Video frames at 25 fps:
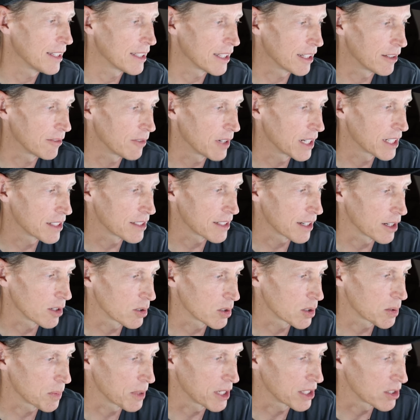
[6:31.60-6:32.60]
the Advanced
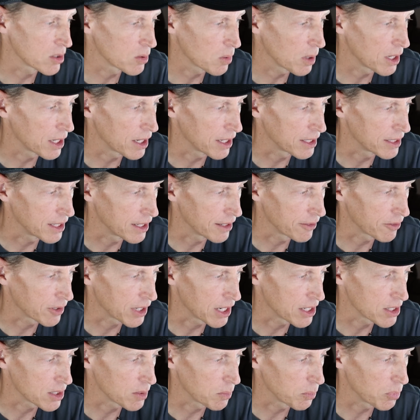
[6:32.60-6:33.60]
Aerospace Threat
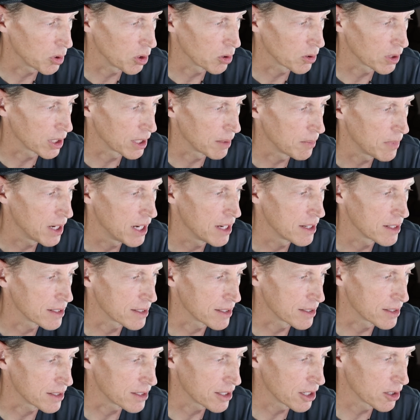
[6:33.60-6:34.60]
Identification Program.
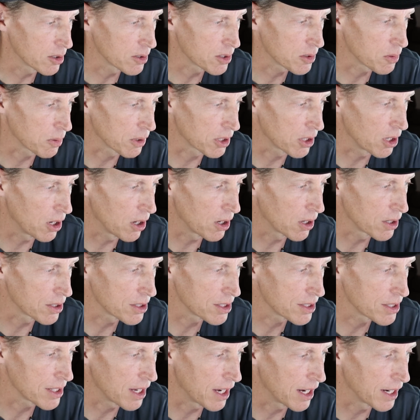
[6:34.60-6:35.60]
Sincerest
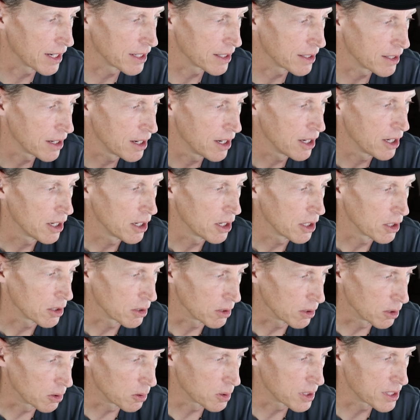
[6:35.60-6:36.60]
regards, signed
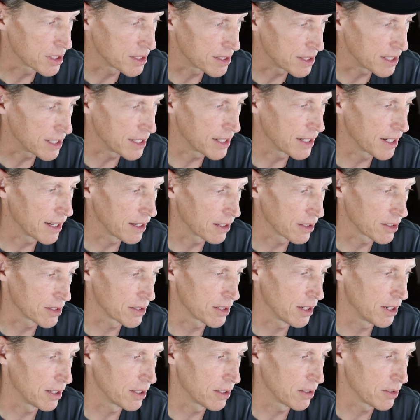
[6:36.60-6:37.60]
Luis D.
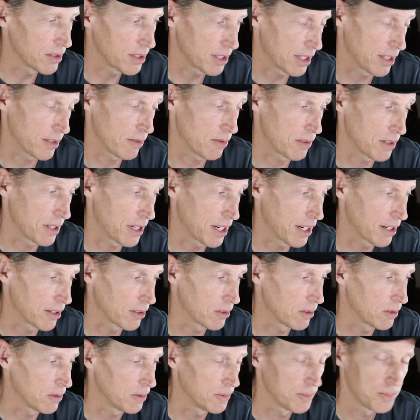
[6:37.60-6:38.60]
Elizondo stands for
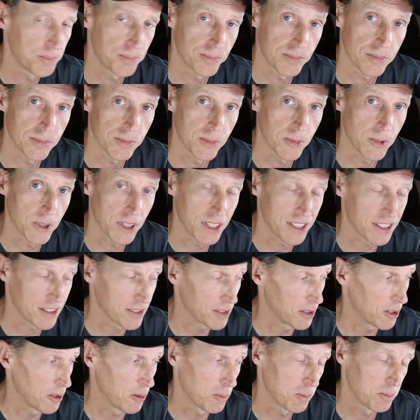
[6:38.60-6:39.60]
Daniel. All right,
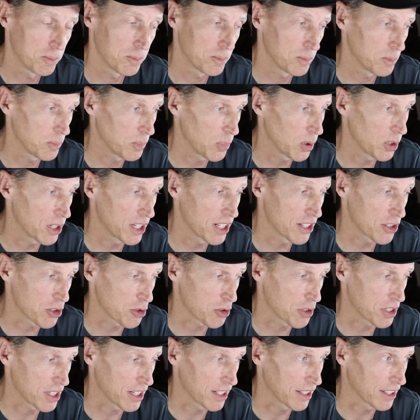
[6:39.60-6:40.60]
so pretty
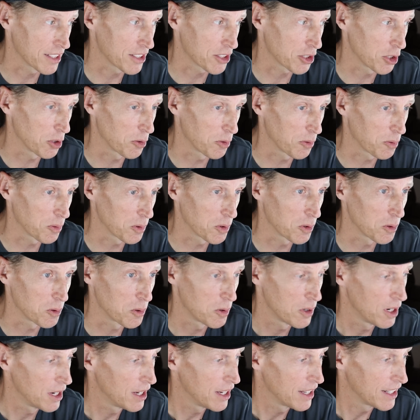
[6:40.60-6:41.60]
interesting. Let's go
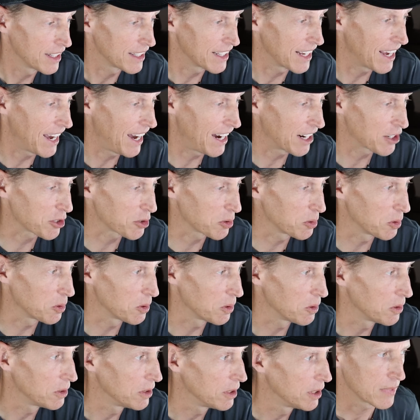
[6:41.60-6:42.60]
through the
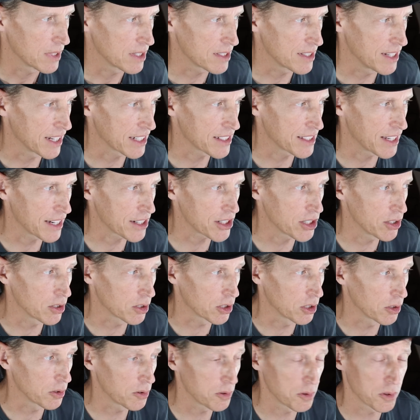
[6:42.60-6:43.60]
actual. This next section,
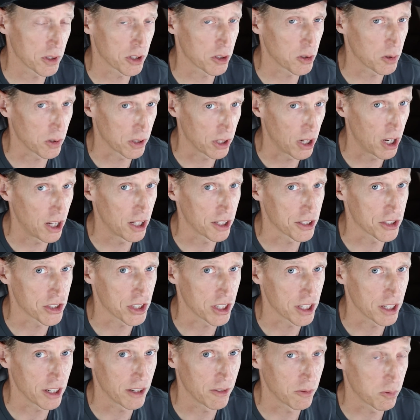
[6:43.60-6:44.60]
I'll go through the
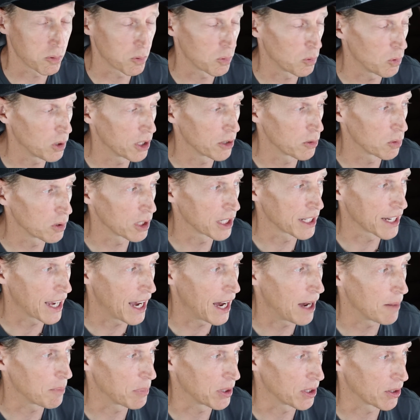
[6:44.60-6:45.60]
chronology of what really
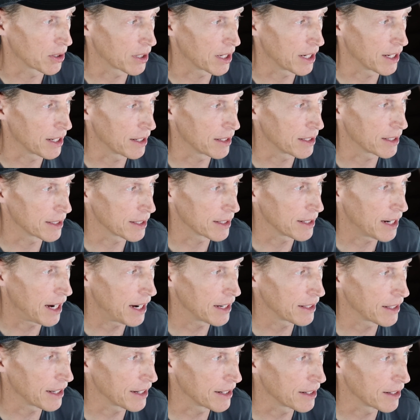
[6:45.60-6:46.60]
happened. Okay, it, it
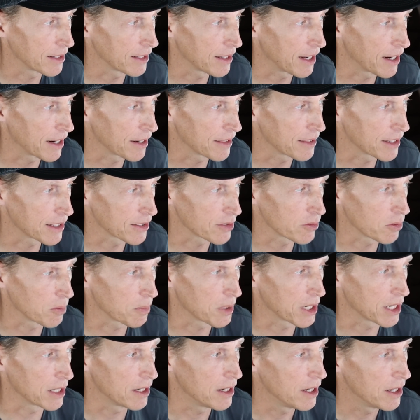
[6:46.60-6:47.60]
highlighted a lot of things for
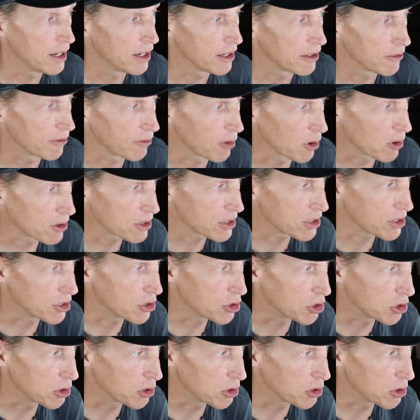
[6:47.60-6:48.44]
me. First,